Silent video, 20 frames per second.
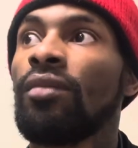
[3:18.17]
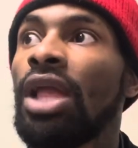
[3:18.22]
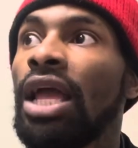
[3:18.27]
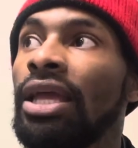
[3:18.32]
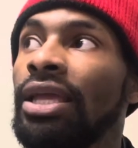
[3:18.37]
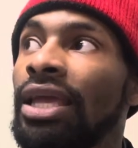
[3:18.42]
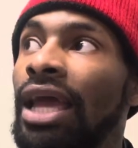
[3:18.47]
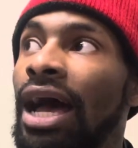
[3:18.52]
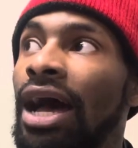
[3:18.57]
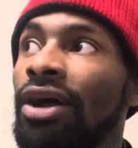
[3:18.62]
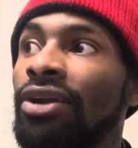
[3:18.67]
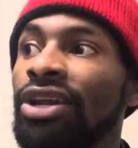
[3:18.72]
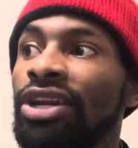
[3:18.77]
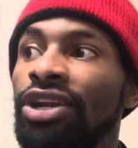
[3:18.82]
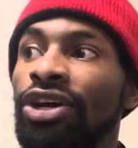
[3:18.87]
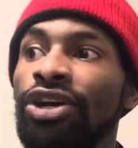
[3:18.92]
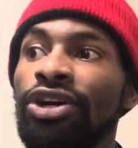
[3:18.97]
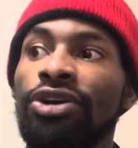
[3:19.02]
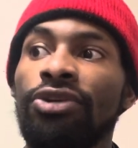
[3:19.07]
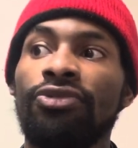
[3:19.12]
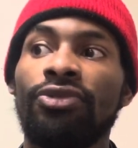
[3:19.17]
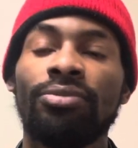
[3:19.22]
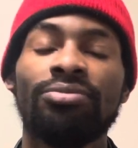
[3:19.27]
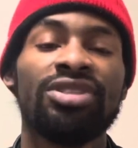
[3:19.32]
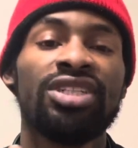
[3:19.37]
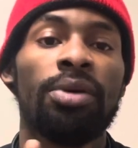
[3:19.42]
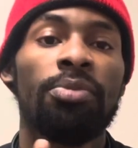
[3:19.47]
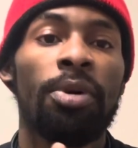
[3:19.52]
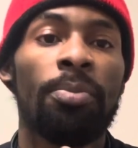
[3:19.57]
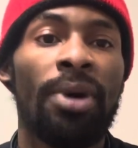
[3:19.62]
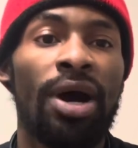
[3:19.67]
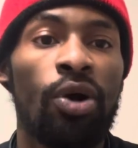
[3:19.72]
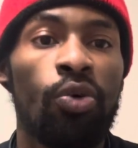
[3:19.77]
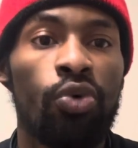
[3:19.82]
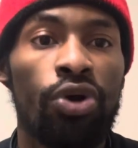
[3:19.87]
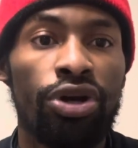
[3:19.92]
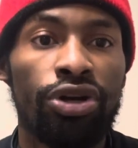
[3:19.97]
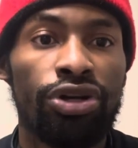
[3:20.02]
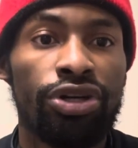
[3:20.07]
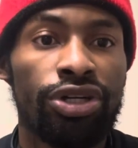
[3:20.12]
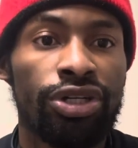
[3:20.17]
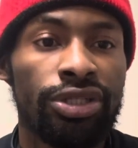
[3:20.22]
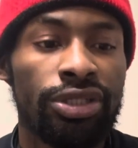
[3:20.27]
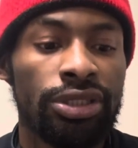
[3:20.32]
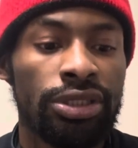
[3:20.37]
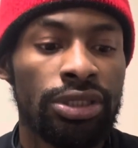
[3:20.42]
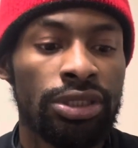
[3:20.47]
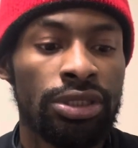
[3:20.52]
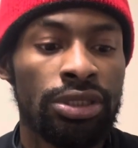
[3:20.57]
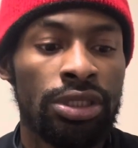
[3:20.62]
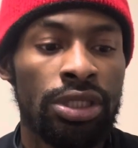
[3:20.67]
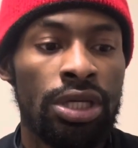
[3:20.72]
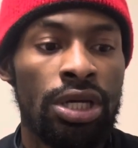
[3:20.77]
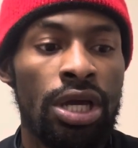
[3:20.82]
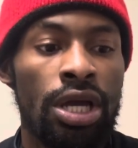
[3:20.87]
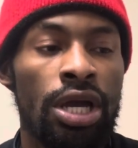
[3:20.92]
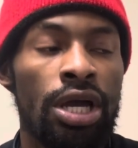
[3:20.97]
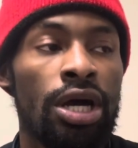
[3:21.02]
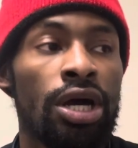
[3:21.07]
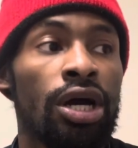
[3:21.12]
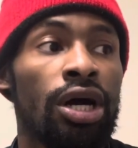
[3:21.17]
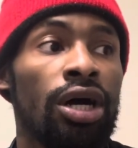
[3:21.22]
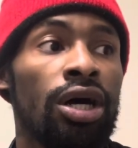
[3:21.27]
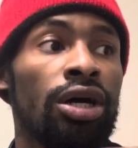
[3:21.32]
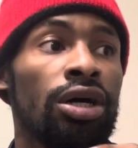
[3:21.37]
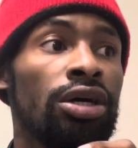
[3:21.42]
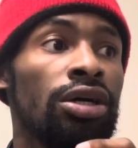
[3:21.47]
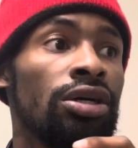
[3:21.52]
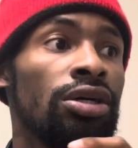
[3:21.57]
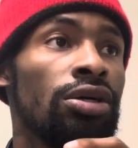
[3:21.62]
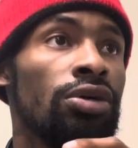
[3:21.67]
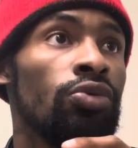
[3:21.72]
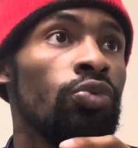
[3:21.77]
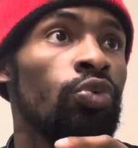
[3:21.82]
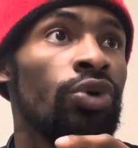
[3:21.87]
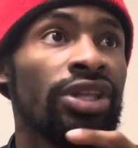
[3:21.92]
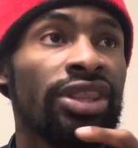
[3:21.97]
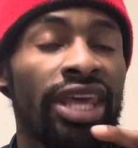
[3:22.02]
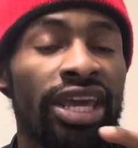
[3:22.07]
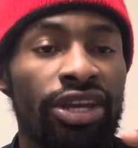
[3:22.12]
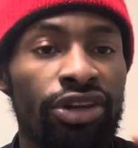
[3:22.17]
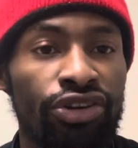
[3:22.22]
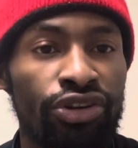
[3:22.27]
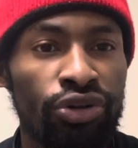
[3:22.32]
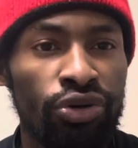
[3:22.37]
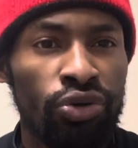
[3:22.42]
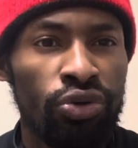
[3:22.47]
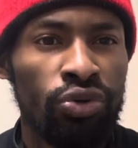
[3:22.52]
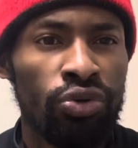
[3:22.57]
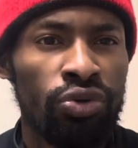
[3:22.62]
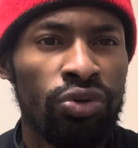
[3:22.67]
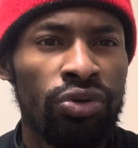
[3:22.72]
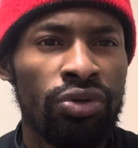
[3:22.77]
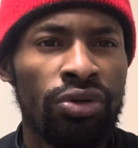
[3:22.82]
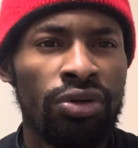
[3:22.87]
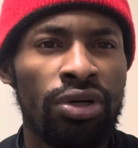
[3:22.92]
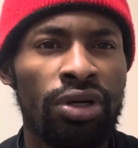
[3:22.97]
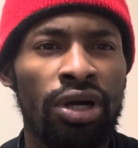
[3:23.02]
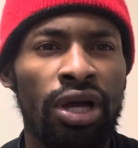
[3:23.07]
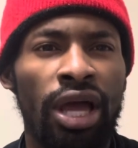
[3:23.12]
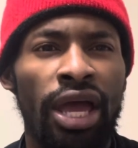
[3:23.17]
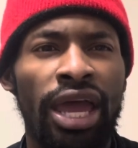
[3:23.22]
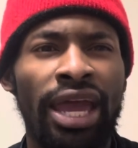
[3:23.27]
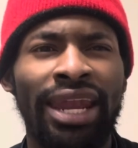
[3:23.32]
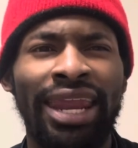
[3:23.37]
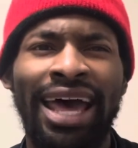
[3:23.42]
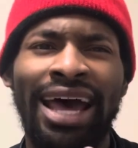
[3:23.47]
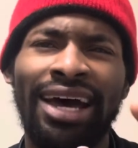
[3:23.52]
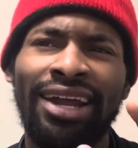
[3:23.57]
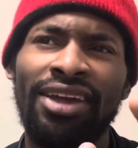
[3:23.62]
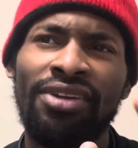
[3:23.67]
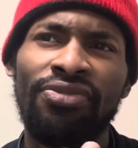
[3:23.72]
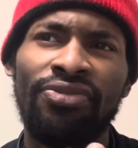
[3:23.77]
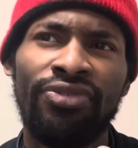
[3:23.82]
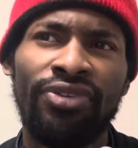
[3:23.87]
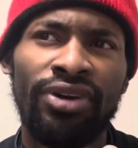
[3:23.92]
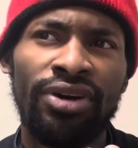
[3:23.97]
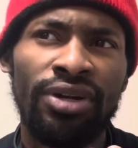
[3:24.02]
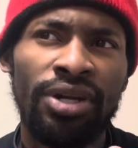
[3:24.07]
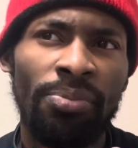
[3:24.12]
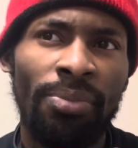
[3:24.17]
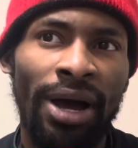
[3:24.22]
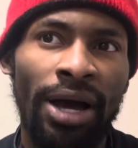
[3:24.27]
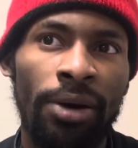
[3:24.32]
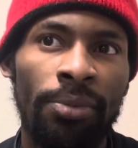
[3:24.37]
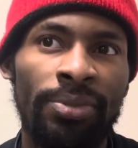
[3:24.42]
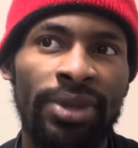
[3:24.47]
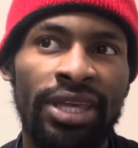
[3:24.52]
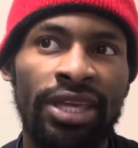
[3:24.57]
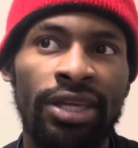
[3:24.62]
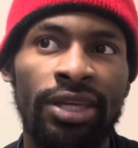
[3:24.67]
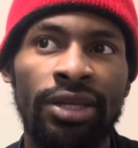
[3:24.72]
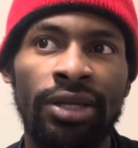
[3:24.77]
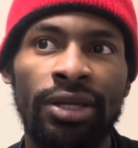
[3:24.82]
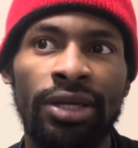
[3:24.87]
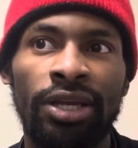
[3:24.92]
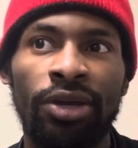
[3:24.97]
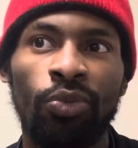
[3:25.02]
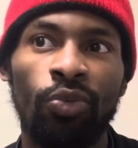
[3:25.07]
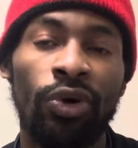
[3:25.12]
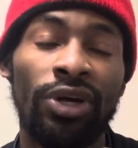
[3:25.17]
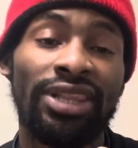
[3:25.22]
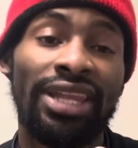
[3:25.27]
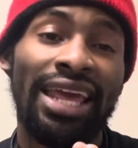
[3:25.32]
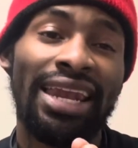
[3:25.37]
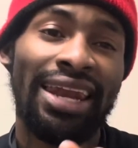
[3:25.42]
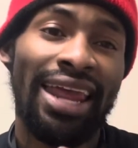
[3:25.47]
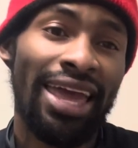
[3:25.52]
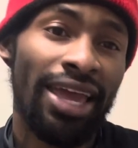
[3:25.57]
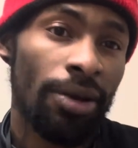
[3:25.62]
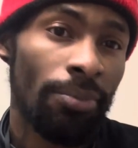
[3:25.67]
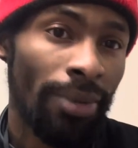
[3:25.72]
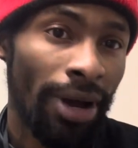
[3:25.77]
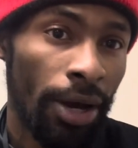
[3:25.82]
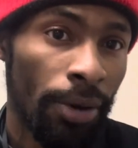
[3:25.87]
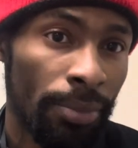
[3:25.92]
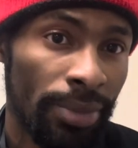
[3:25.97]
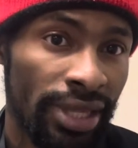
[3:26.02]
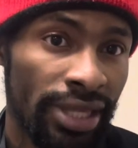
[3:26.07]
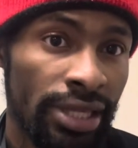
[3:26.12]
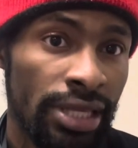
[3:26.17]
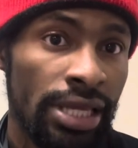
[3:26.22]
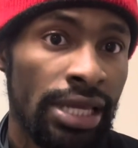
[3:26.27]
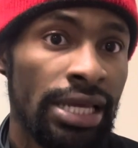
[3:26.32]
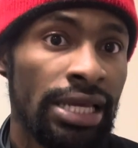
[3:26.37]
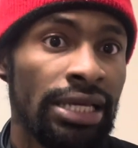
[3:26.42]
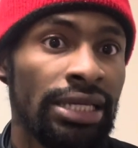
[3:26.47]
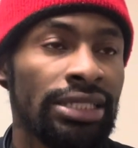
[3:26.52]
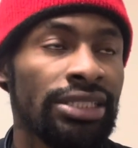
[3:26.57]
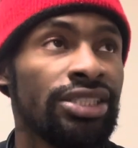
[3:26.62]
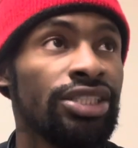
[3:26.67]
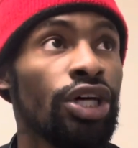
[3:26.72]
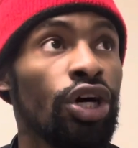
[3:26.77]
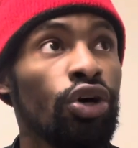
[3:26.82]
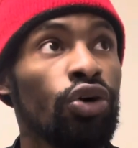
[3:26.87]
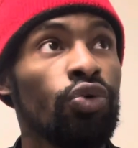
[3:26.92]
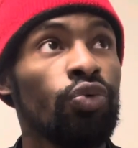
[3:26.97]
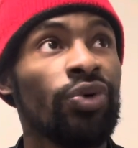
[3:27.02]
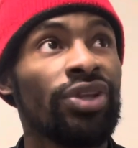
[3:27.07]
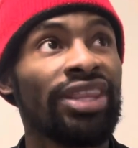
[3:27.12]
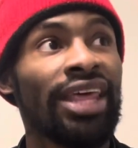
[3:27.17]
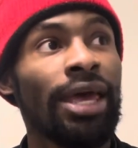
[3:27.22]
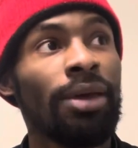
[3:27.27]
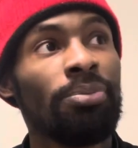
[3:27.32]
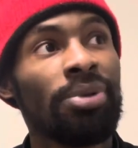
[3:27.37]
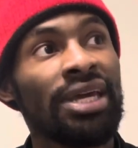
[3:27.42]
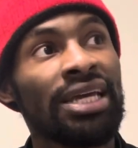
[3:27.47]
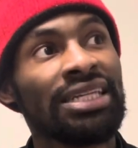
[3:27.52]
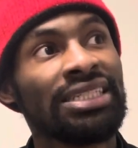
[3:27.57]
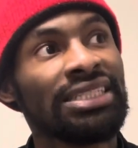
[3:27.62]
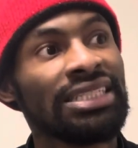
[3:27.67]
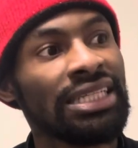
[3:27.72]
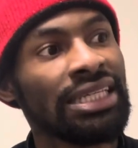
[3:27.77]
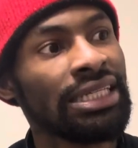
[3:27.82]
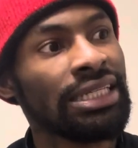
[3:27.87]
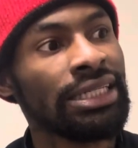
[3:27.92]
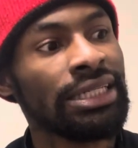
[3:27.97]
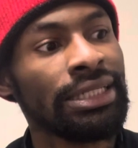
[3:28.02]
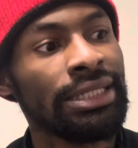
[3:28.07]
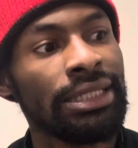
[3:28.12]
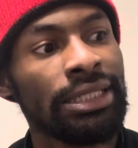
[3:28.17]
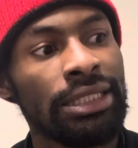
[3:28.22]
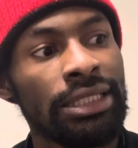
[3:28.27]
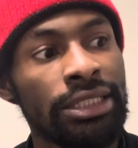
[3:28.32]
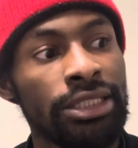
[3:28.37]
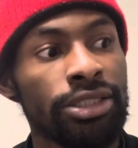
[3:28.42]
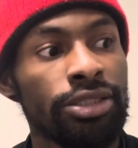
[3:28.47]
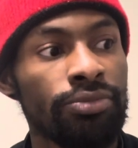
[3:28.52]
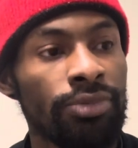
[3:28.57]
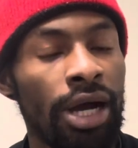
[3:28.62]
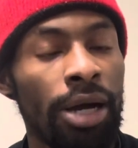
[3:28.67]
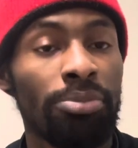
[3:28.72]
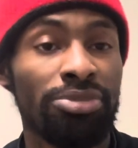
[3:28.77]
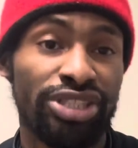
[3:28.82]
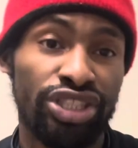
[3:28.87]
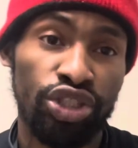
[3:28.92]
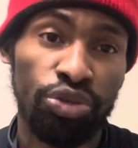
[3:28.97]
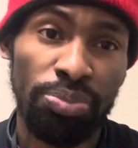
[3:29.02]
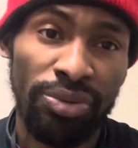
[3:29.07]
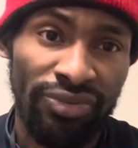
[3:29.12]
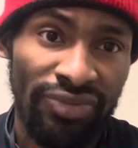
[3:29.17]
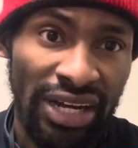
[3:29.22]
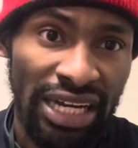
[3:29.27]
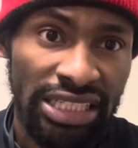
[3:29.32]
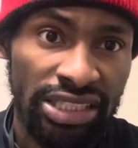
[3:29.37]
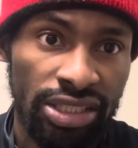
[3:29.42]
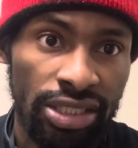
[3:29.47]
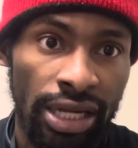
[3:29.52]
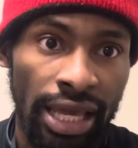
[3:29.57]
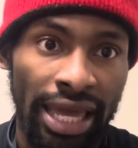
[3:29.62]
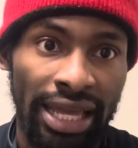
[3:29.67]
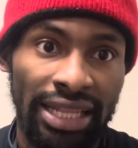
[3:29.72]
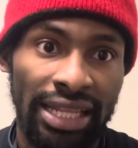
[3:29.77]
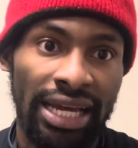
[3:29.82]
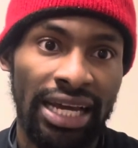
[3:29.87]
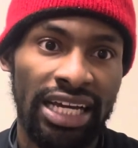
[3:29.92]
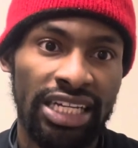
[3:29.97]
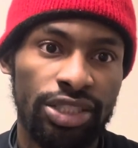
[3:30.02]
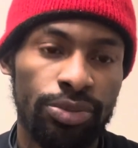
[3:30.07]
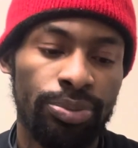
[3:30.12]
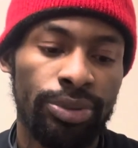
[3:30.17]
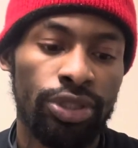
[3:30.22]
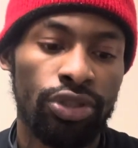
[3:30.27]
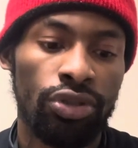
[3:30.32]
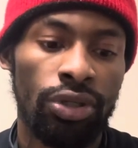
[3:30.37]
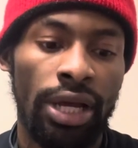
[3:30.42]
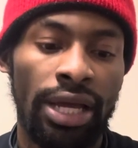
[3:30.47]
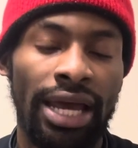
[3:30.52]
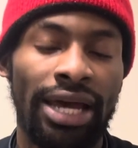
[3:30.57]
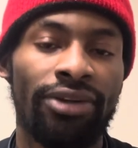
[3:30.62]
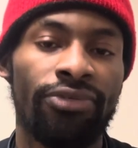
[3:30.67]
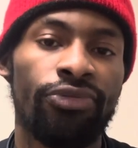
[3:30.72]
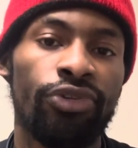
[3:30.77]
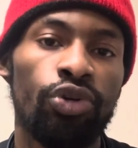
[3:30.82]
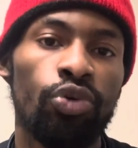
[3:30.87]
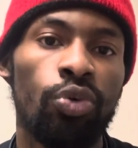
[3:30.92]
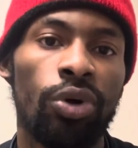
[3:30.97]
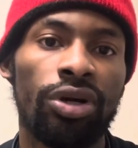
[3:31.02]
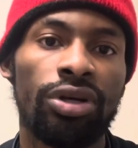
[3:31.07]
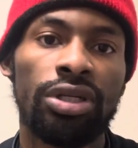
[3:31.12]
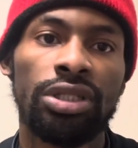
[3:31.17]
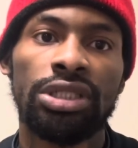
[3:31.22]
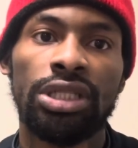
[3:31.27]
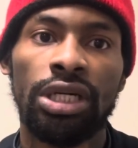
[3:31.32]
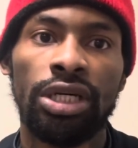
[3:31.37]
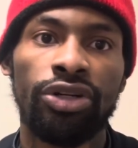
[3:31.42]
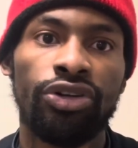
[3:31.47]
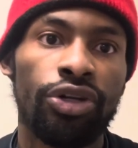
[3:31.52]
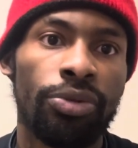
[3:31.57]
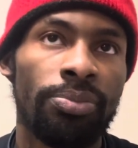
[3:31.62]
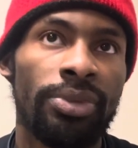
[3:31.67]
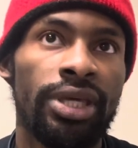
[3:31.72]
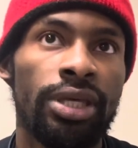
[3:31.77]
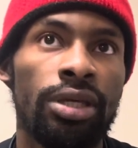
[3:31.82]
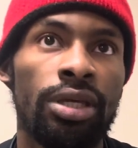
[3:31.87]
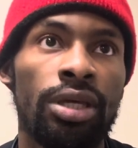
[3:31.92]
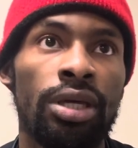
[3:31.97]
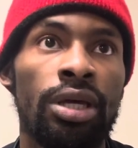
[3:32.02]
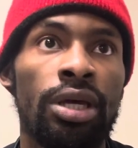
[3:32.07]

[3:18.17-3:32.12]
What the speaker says: y'all didn't hear from some of my workers what they do and how they feel about me and what they like about me. So with that being said, I'm a supervisor at the hospital. I got a few workers under me.